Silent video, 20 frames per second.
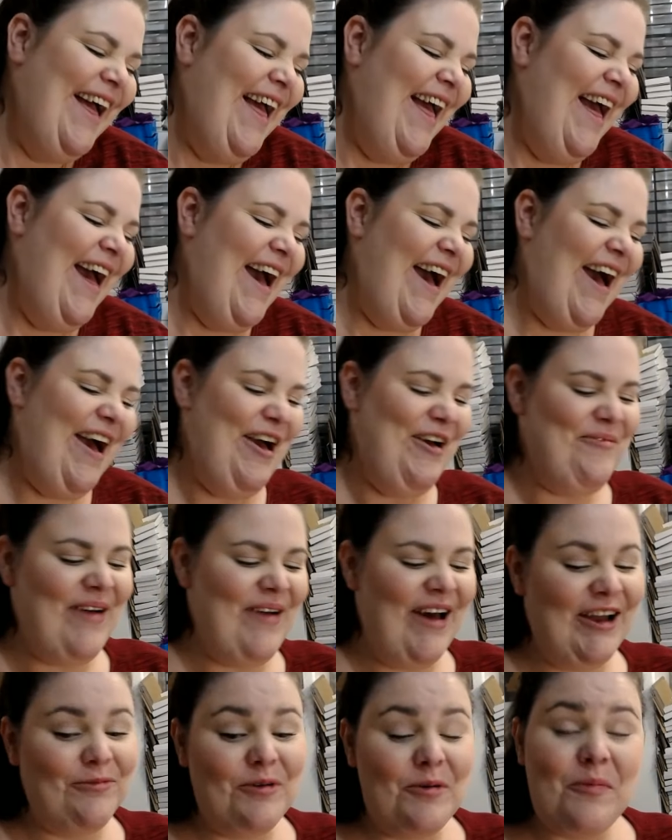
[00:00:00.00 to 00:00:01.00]

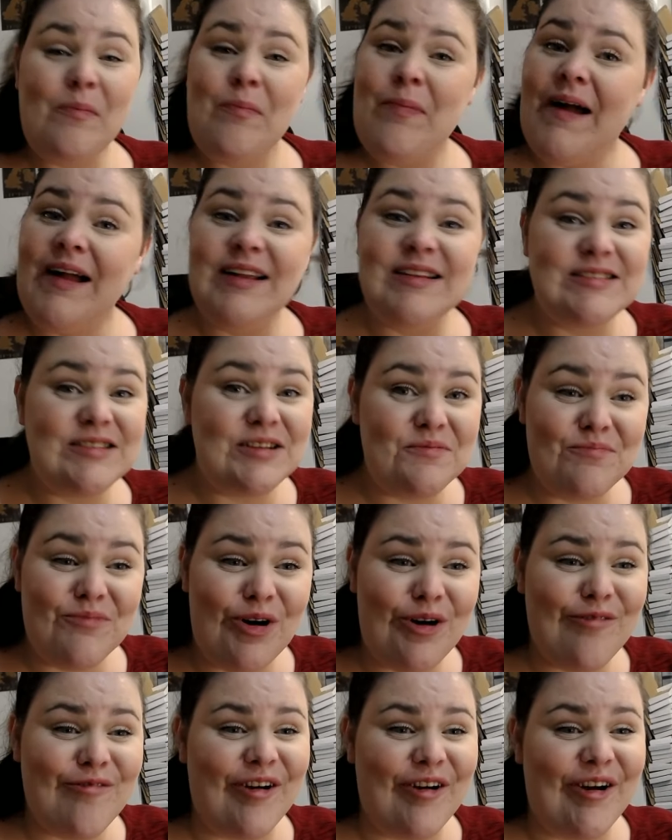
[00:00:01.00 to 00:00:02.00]
And we'll be back
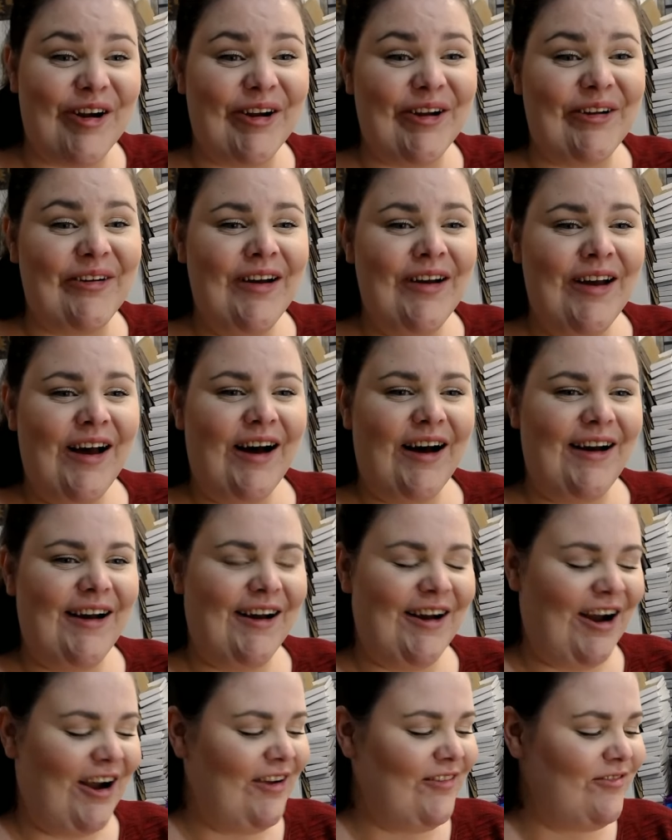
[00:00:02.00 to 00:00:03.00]
tomorrow.
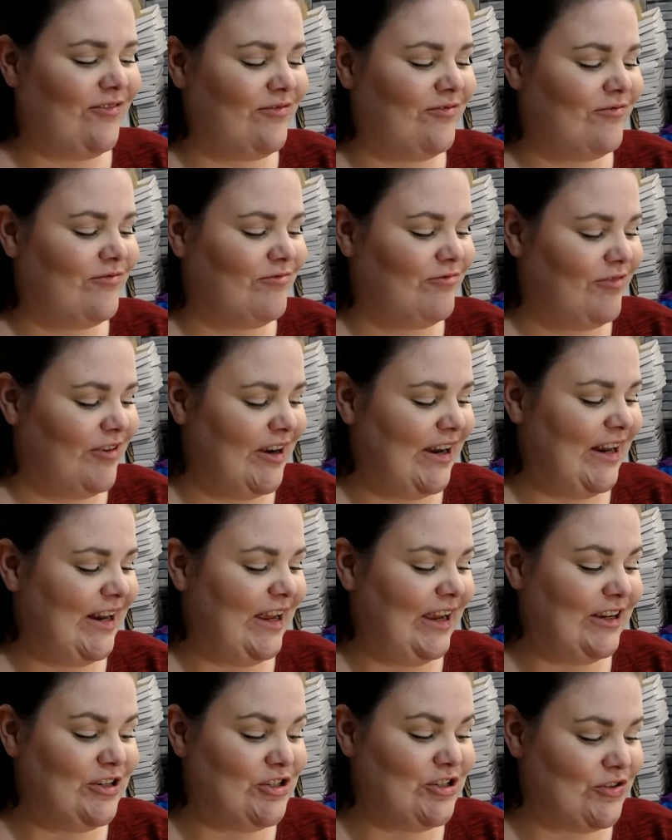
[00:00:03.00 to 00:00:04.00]
I've really
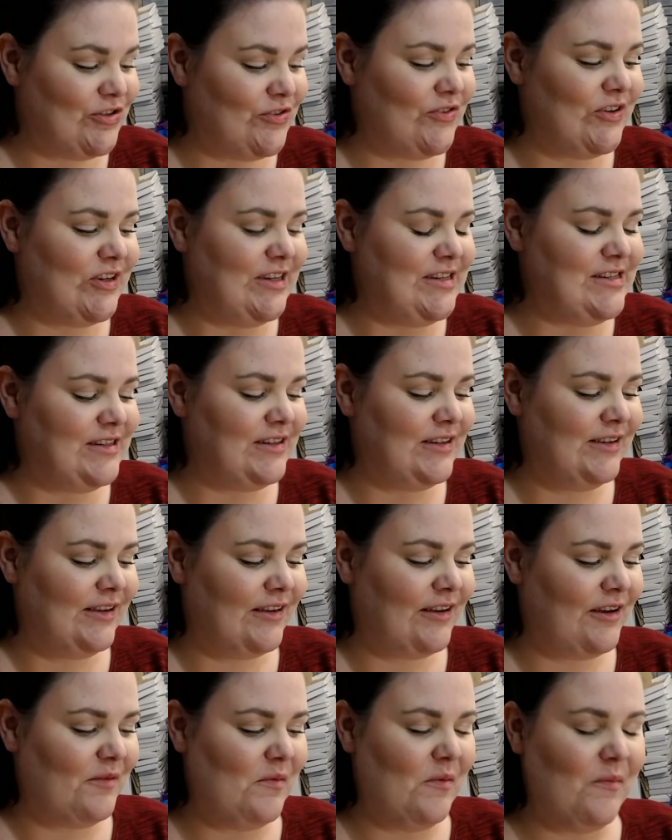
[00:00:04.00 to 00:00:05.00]
enjoyed
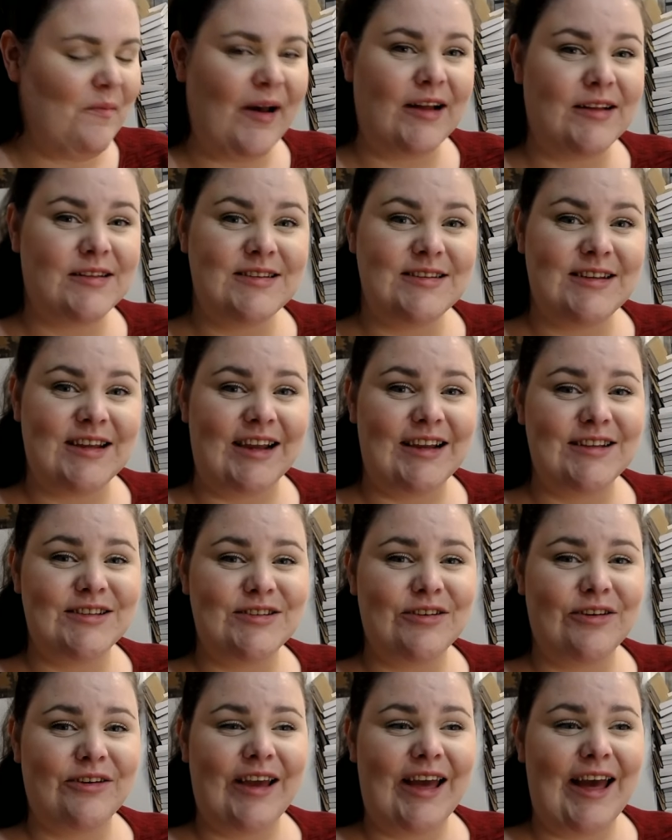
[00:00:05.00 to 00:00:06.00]
coming back today, so
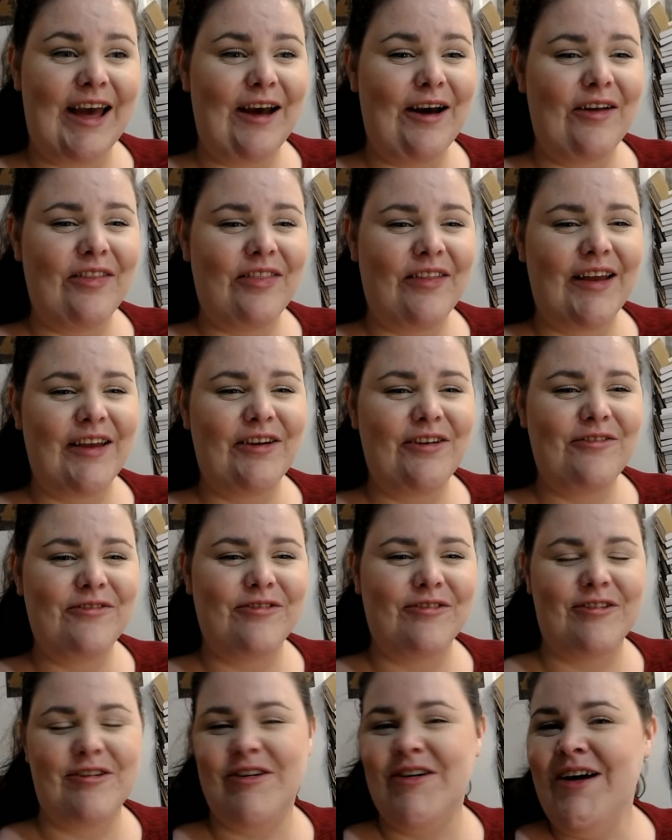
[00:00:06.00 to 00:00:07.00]
yeah, thank you
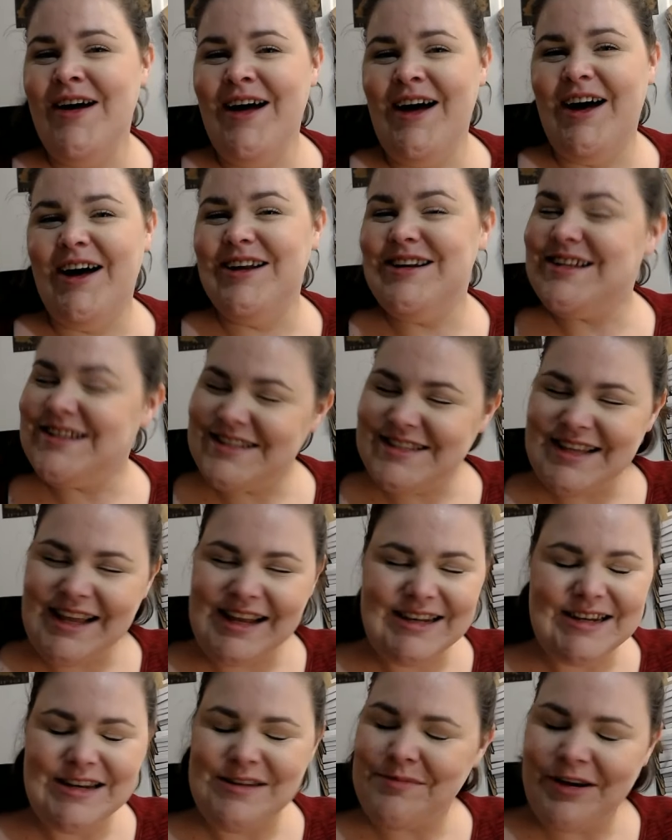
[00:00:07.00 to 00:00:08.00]
for
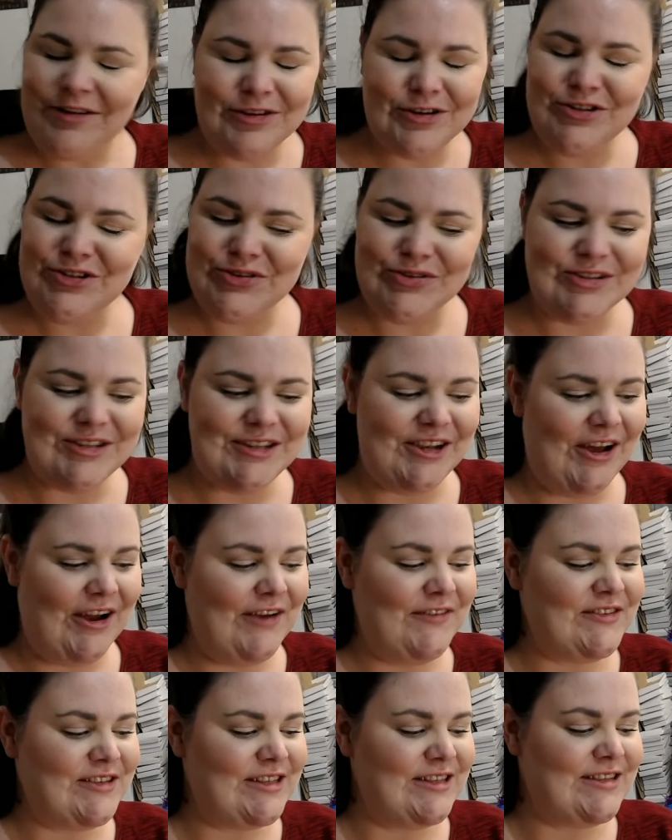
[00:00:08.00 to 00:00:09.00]
understanding about the shorter
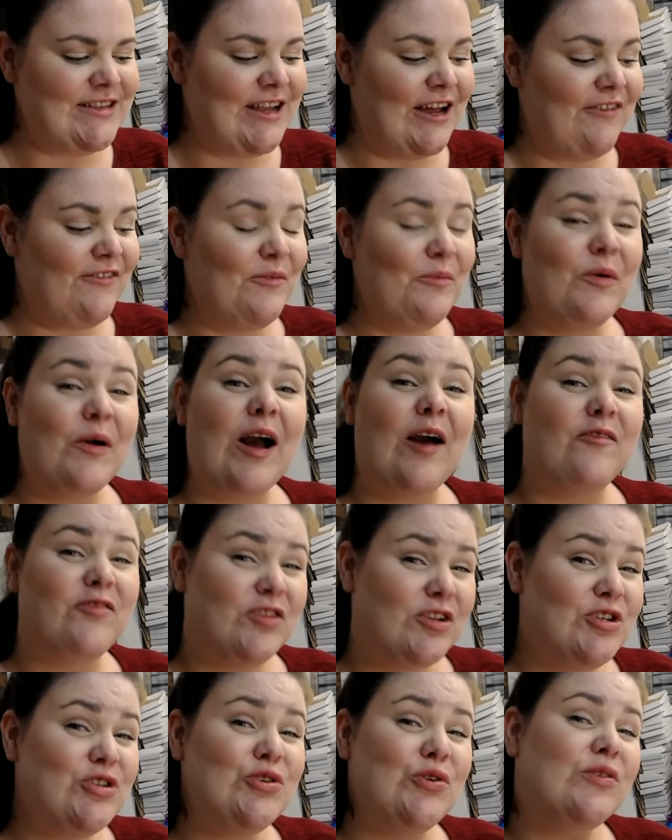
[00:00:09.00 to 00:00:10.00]
lives and stuff. And we're having a
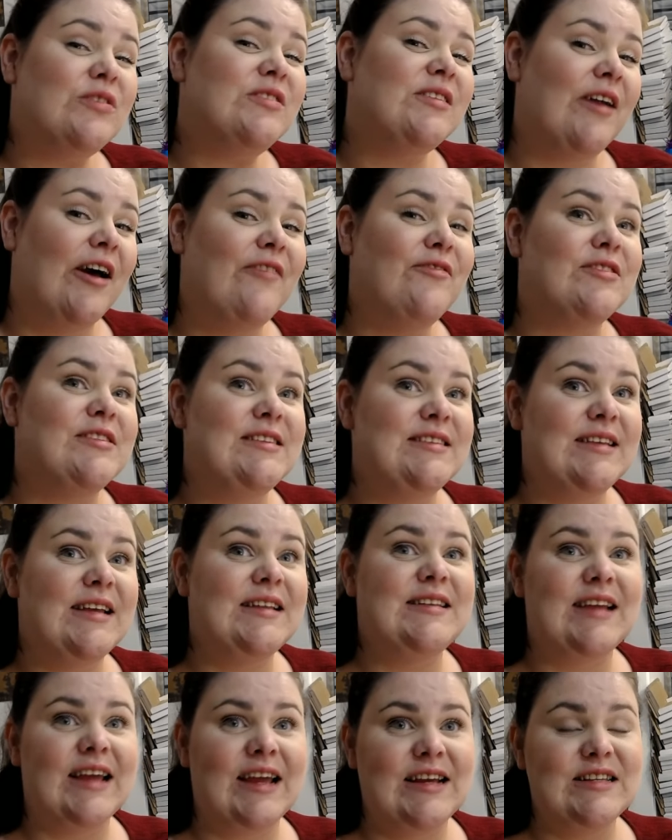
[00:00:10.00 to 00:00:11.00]
shorter live on
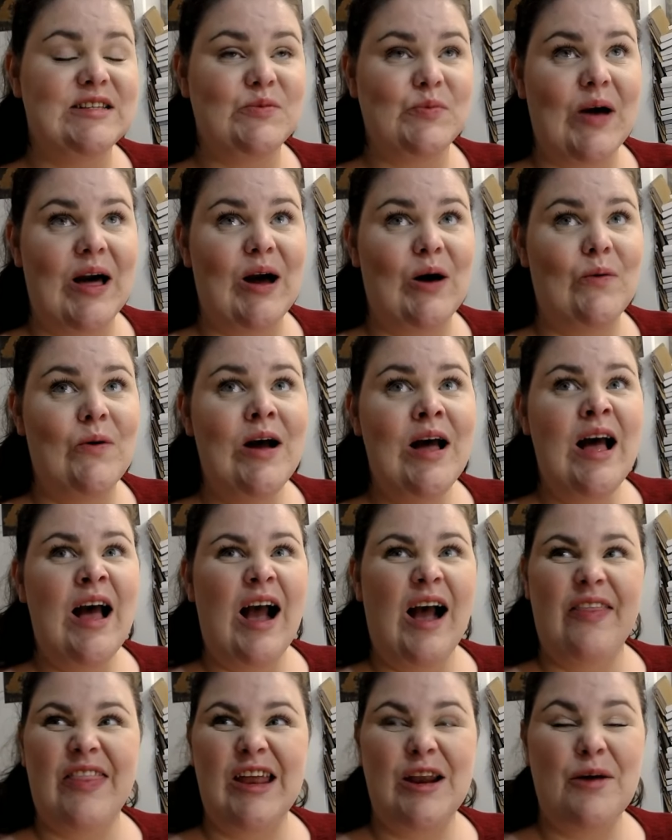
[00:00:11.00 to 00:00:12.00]
Sunday as well.
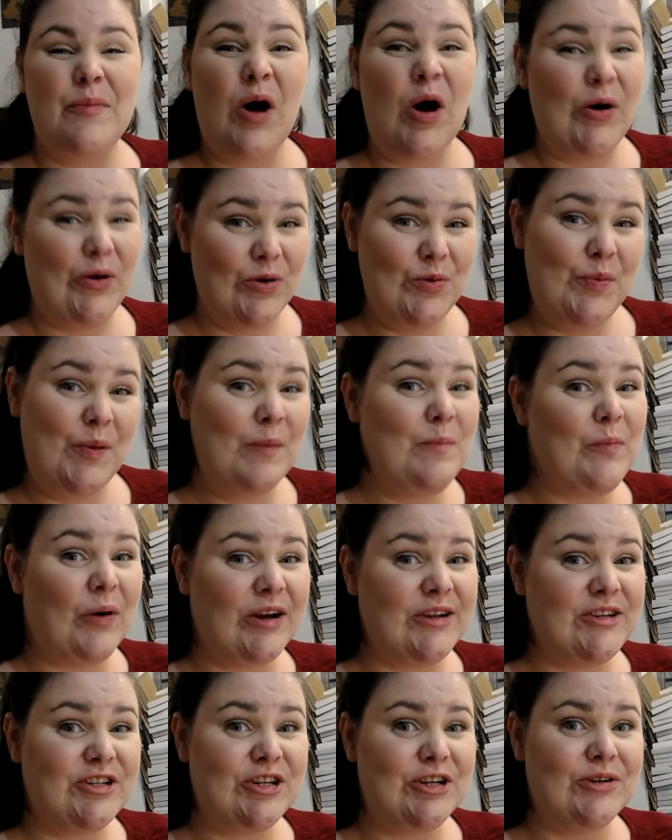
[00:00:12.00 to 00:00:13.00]
Then I'm hoping by
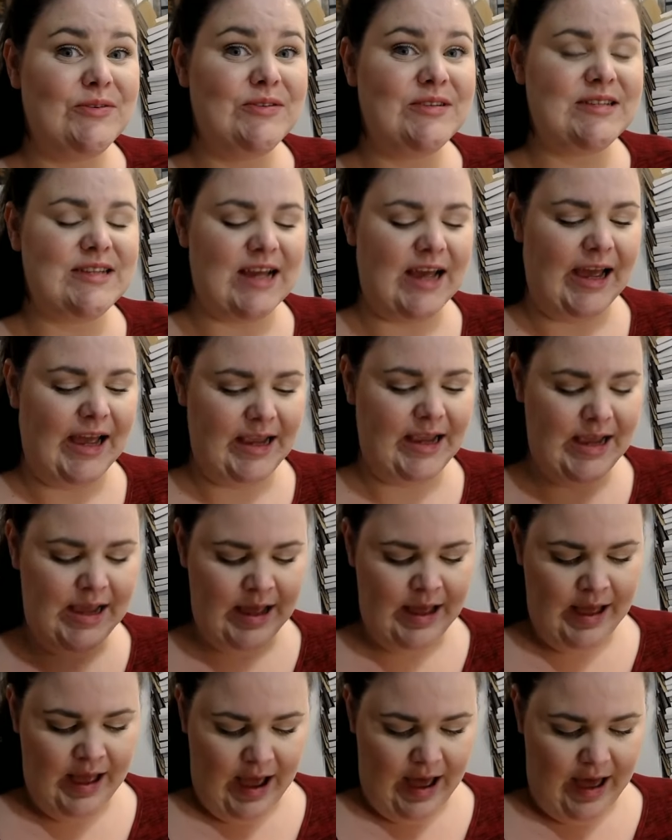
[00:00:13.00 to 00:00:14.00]
Tuesday,
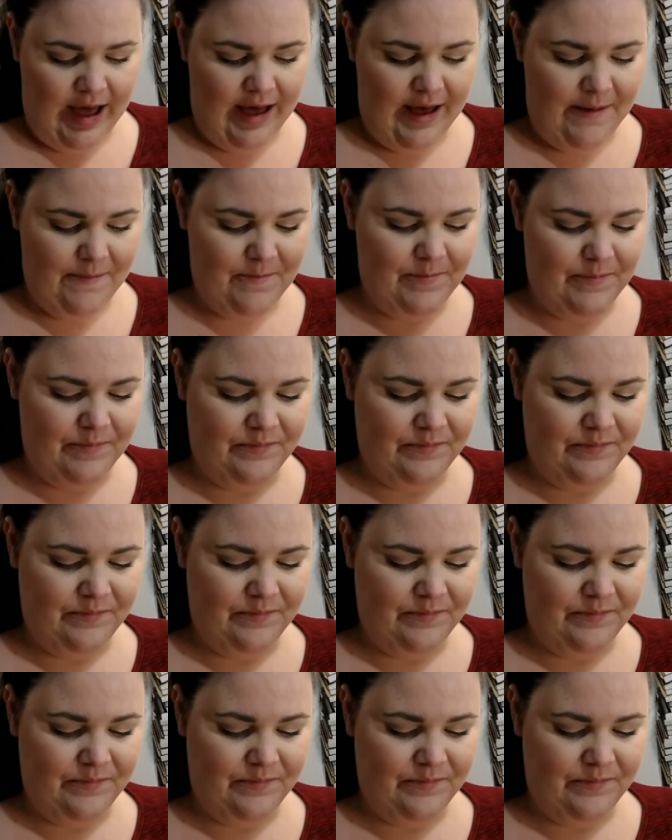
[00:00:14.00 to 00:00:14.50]
obviously